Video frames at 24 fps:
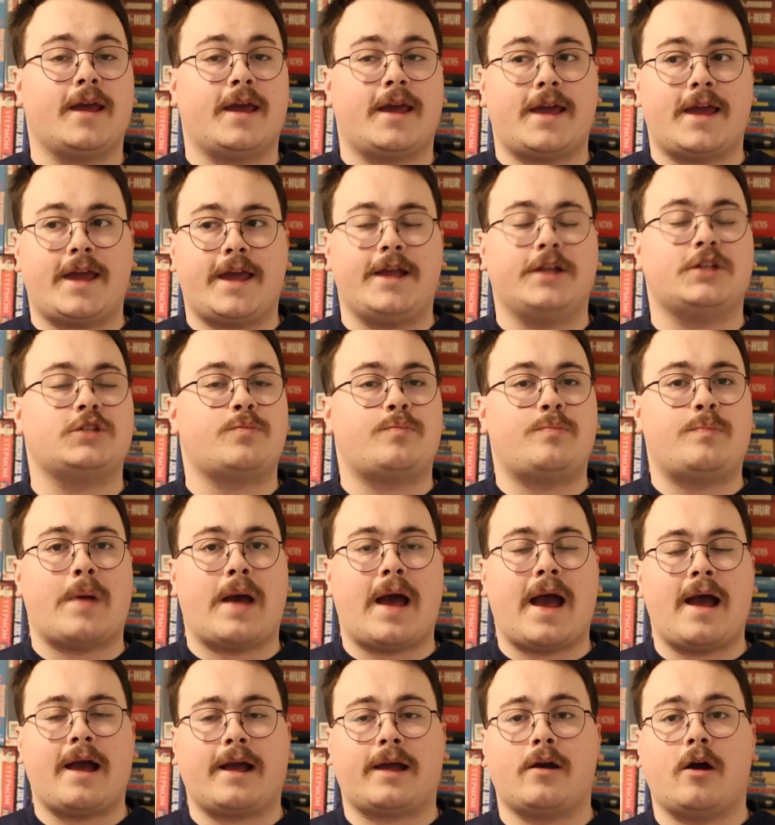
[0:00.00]
Each
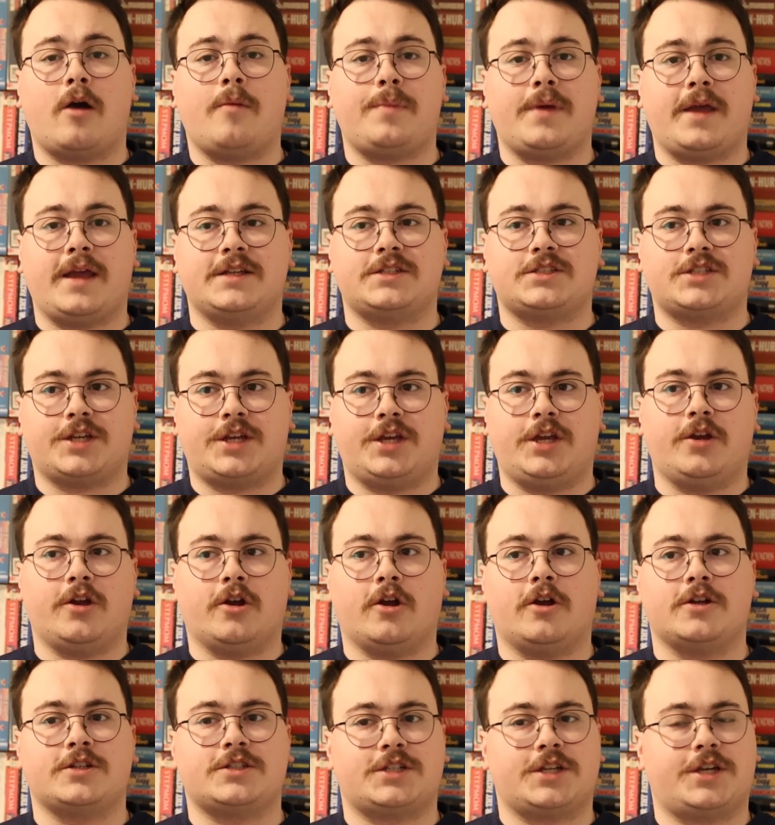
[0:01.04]
backup is
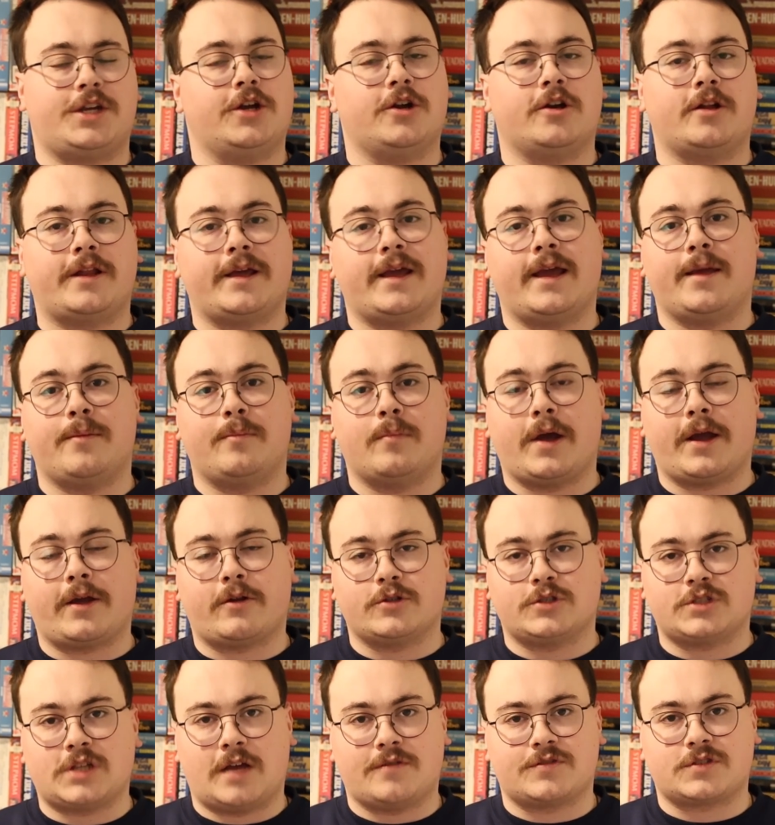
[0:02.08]
secured securely in
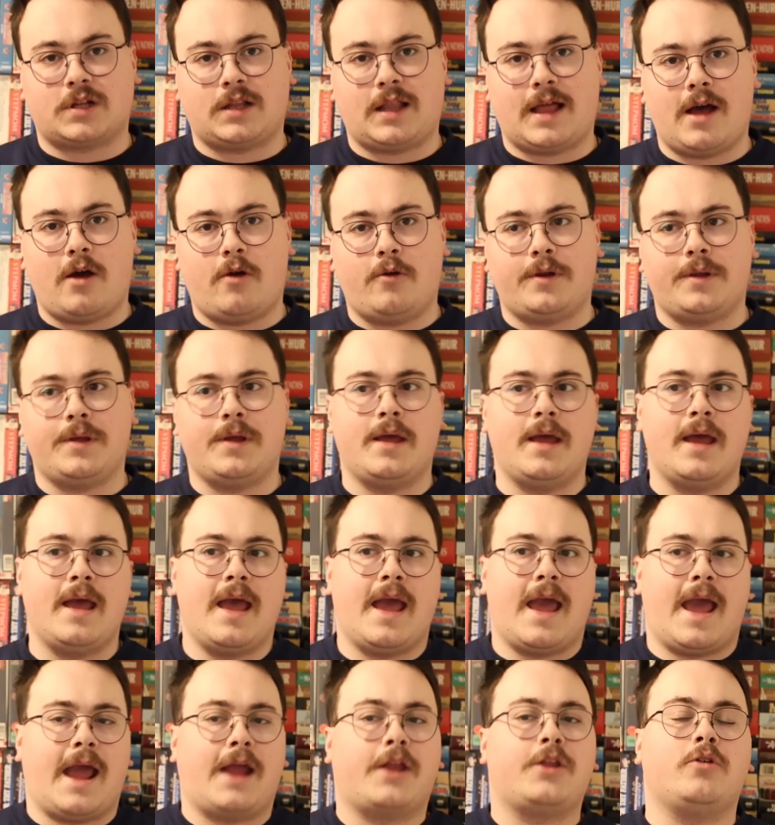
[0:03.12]
Microsoft's cloud,
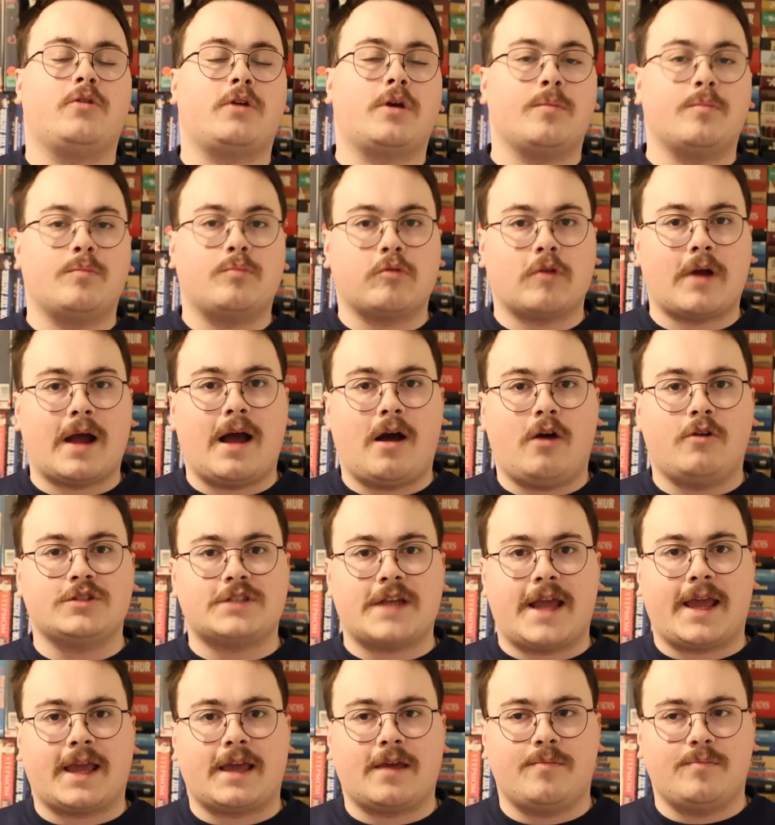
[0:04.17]
and you can browse
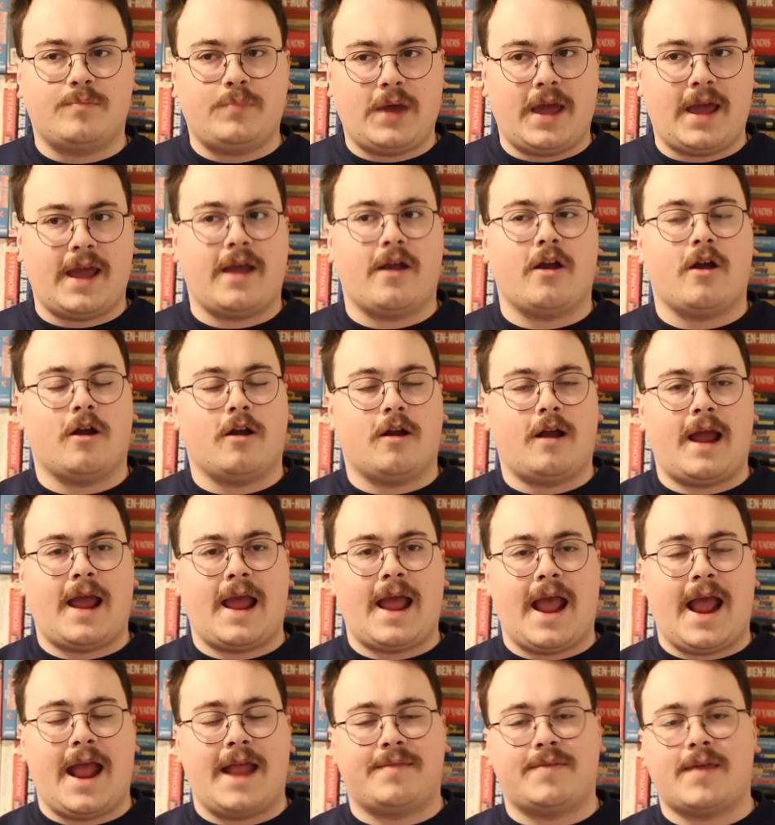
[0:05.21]
and compare
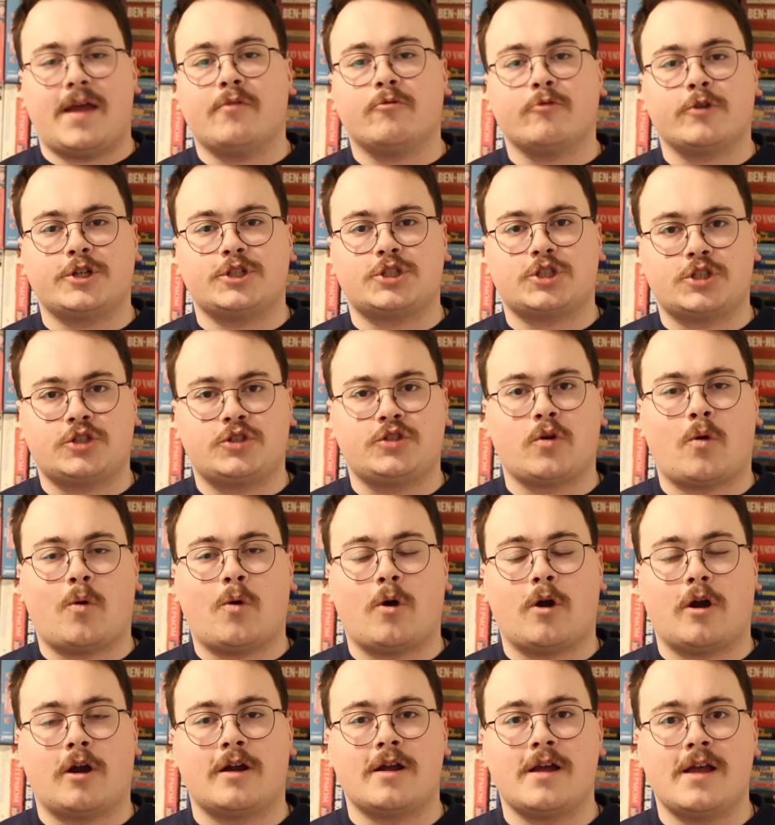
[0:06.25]
and then
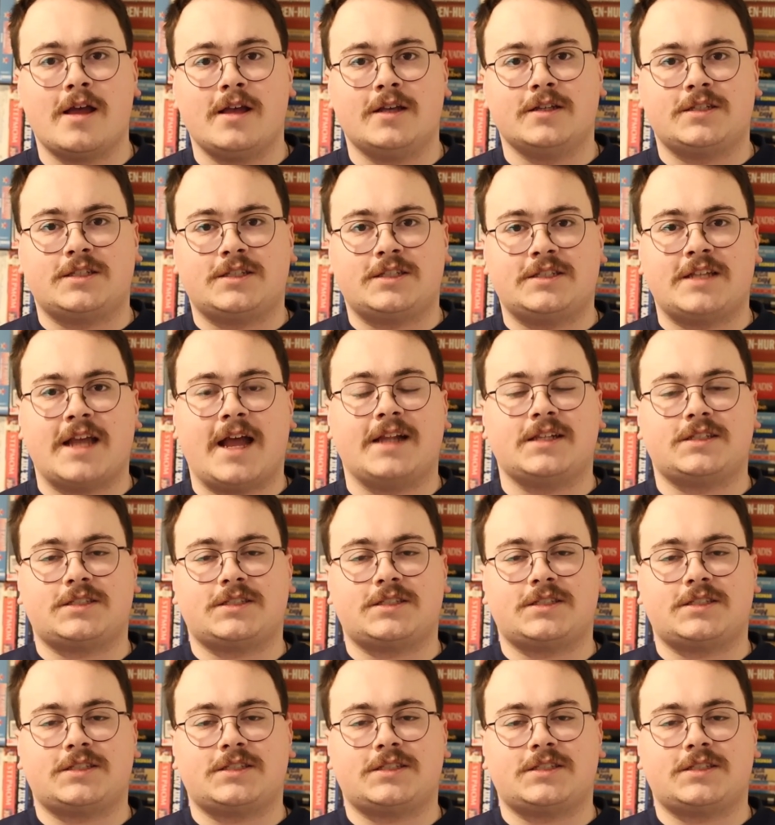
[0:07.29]
restore said